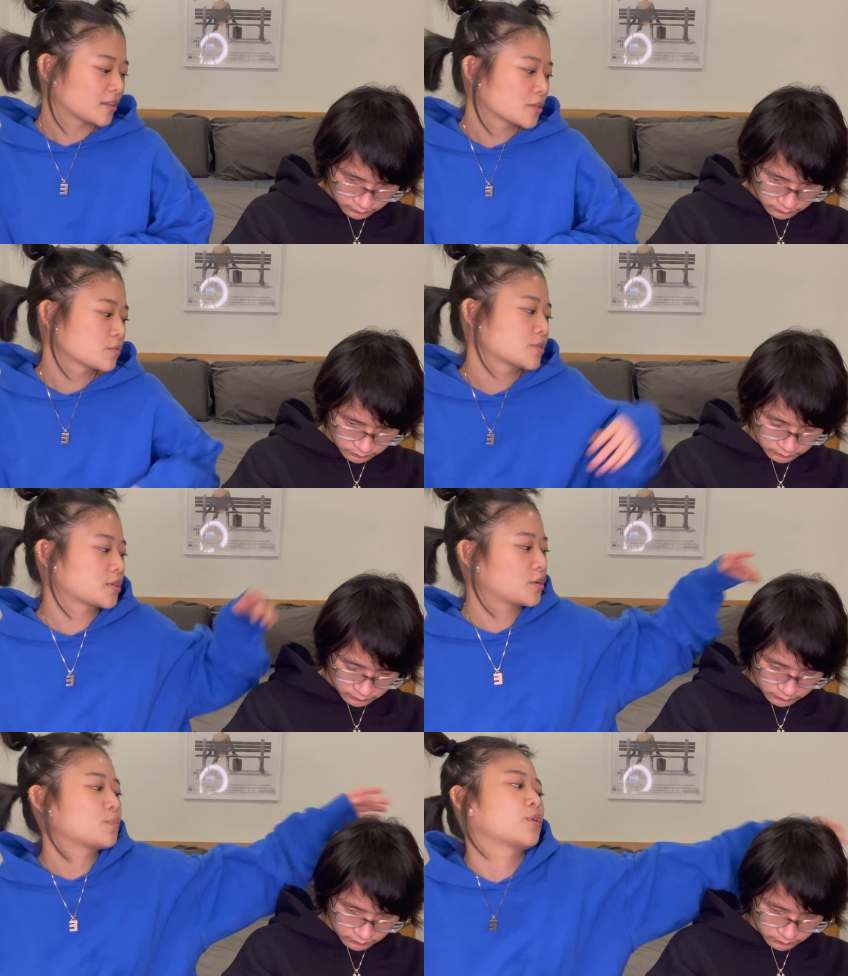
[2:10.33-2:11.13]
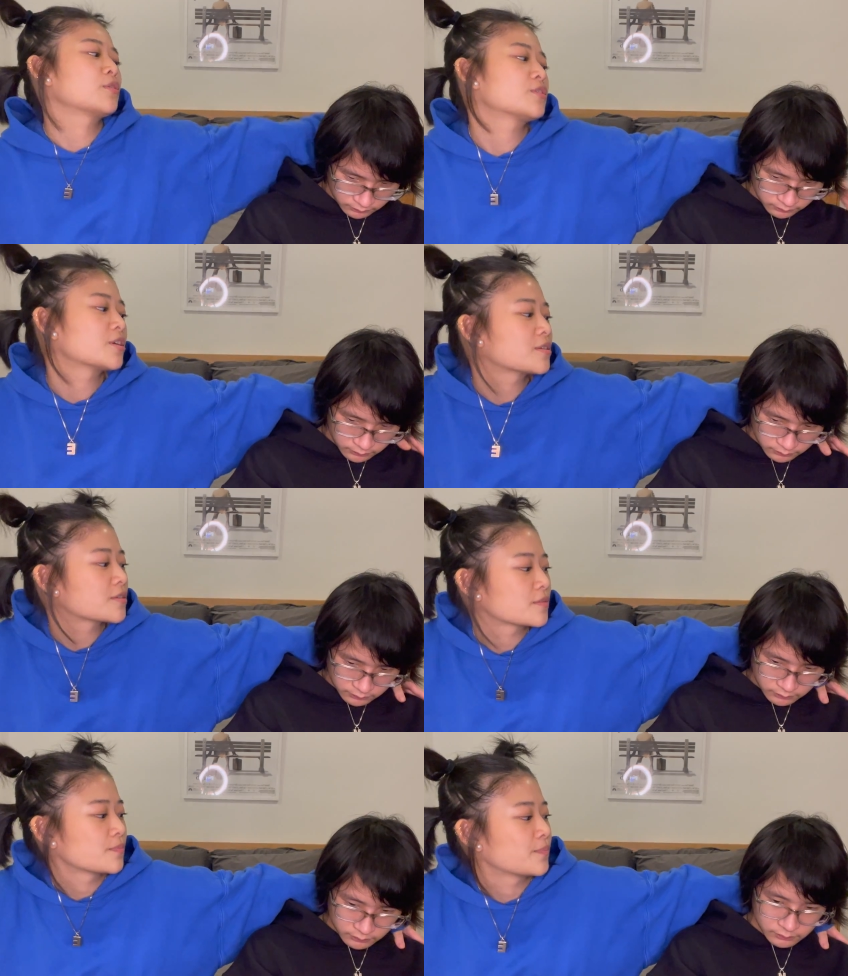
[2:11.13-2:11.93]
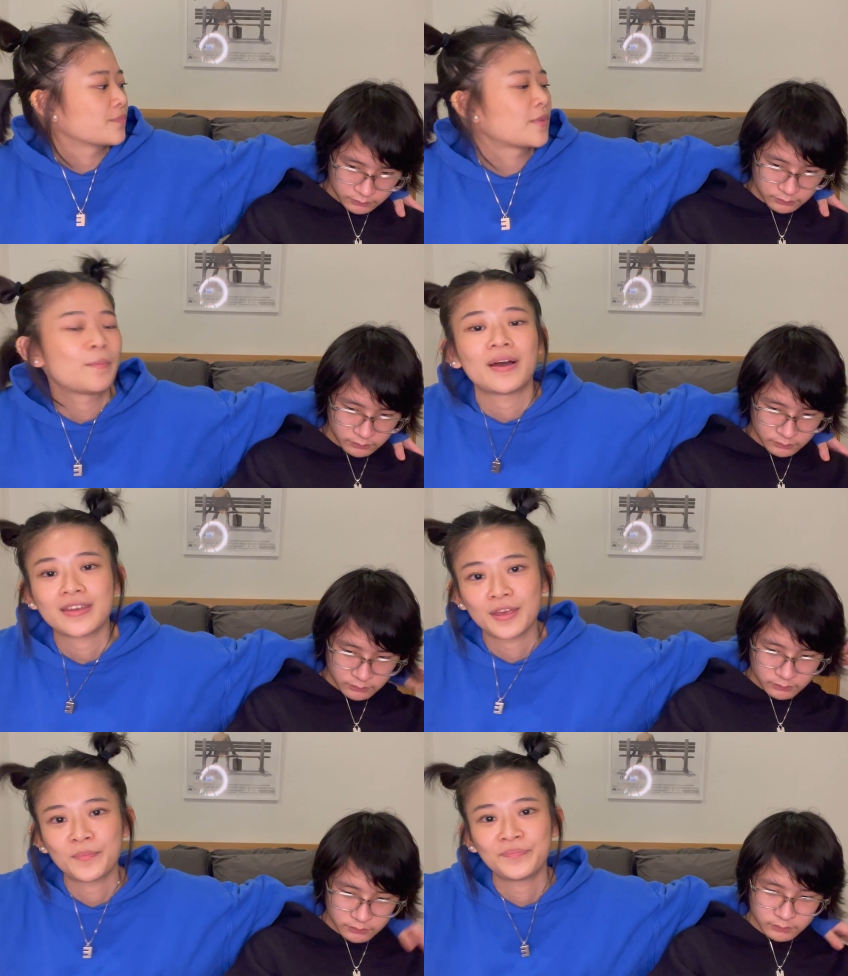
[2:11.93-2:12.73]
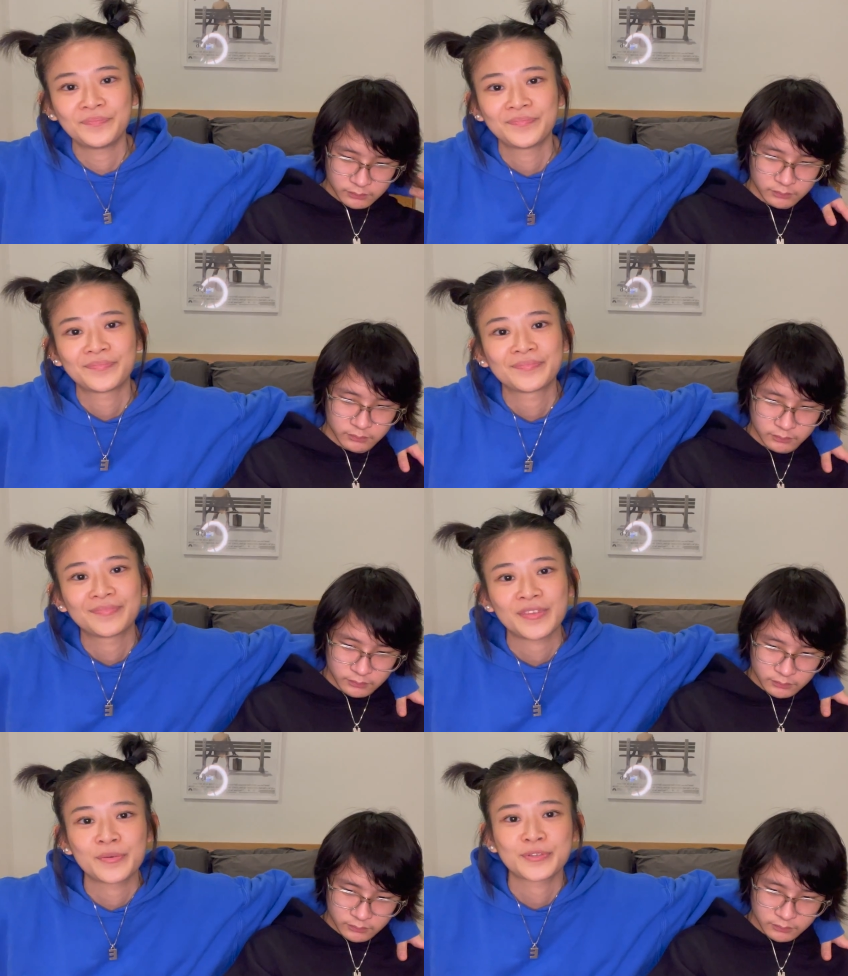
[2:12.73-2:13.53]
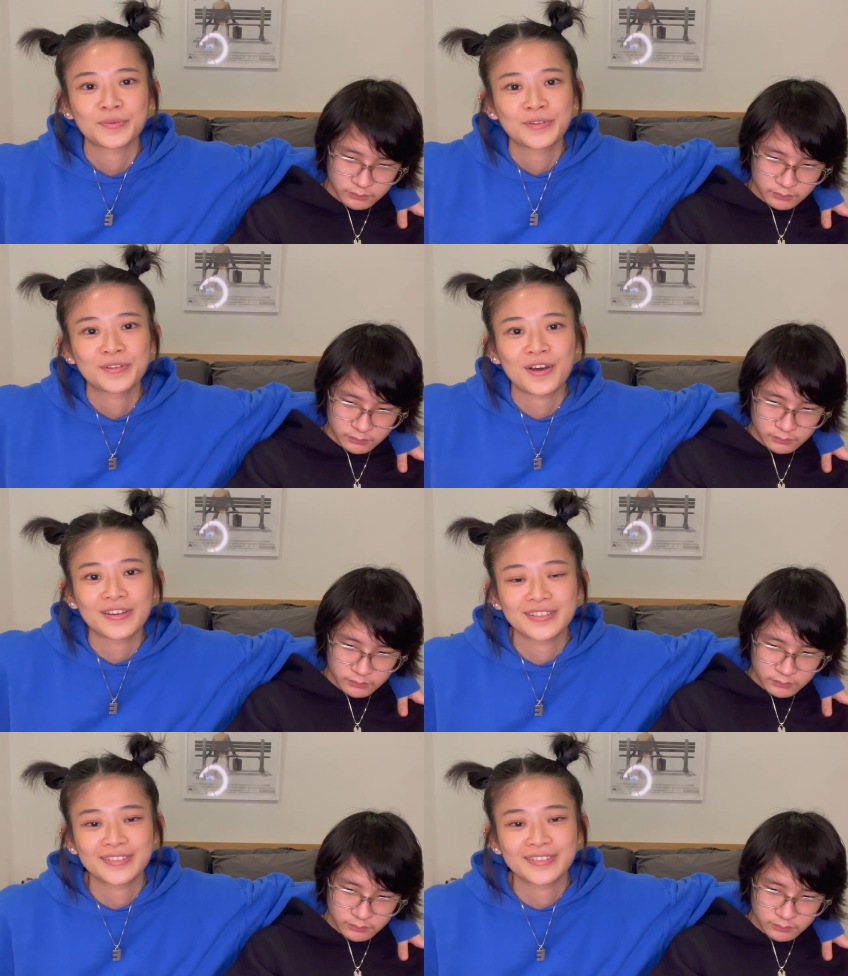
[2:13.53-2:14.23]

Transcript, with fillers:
Speaker 1: this was a good purchase by him. He was the one who got it.